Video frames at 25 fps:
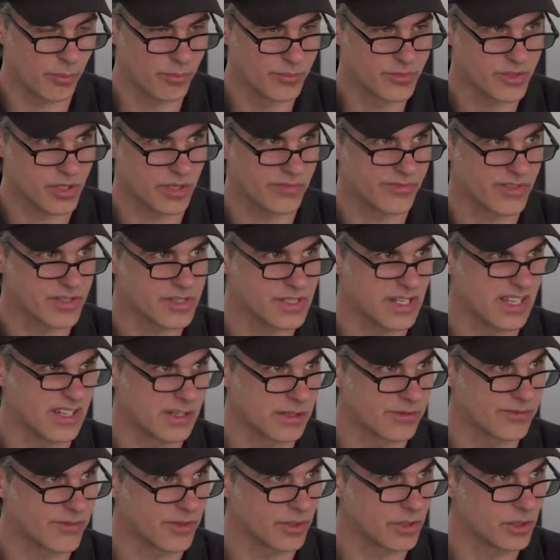
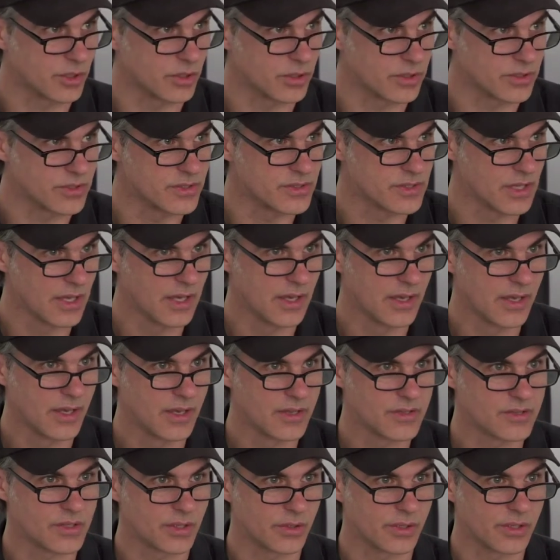servicing of the goods?
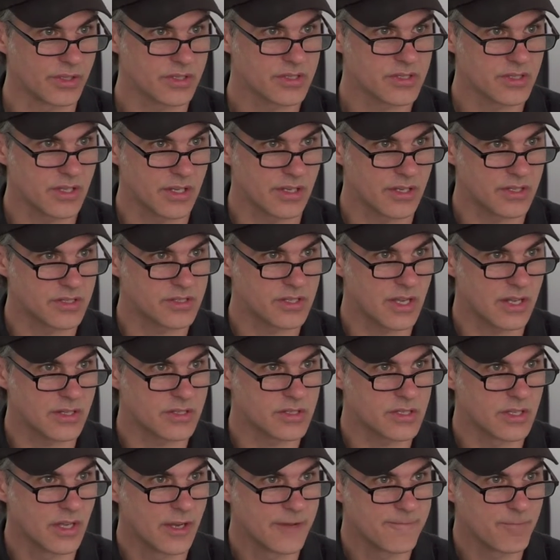So in a
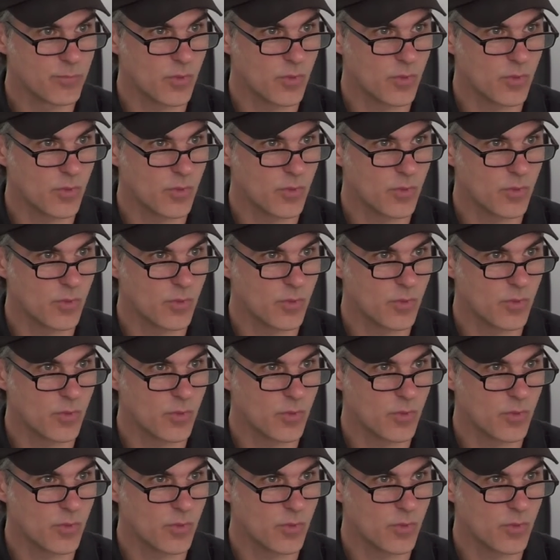sense,